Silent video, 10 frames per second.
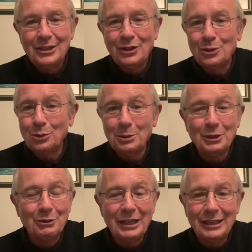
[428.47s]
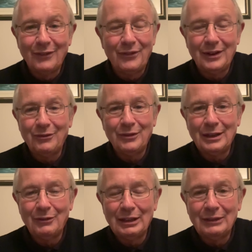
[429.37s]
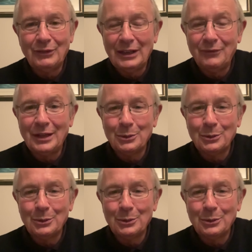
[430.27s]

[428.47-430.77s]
just want to be great if there